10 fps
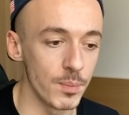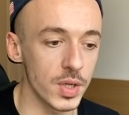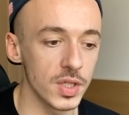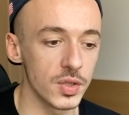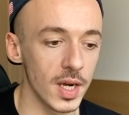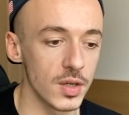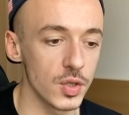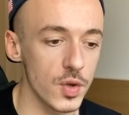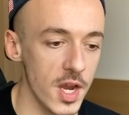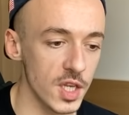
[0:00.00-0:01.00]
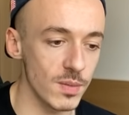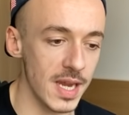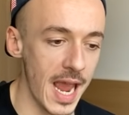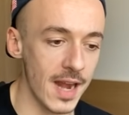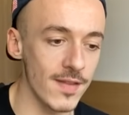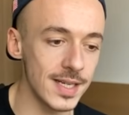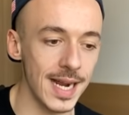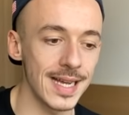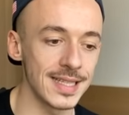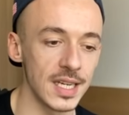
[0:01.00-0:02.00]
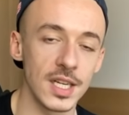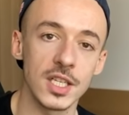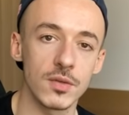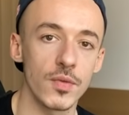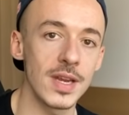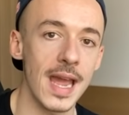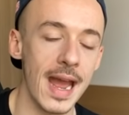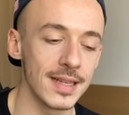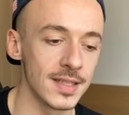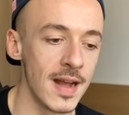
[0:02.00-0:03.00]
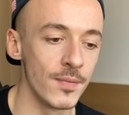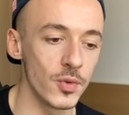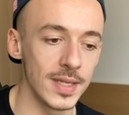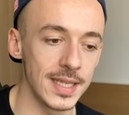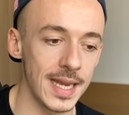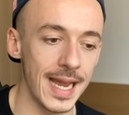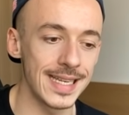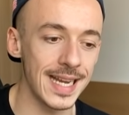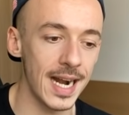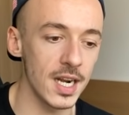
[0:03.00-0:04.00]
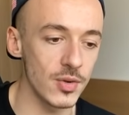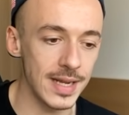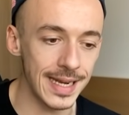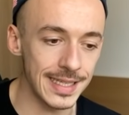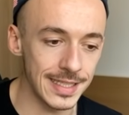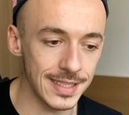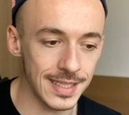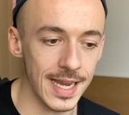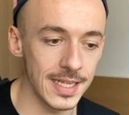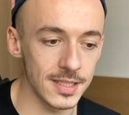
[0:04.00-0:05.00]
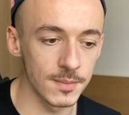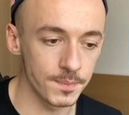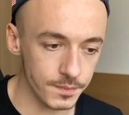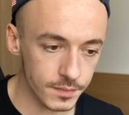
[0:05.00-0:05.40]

because you are not going to be advertising these free ads to the entire United States.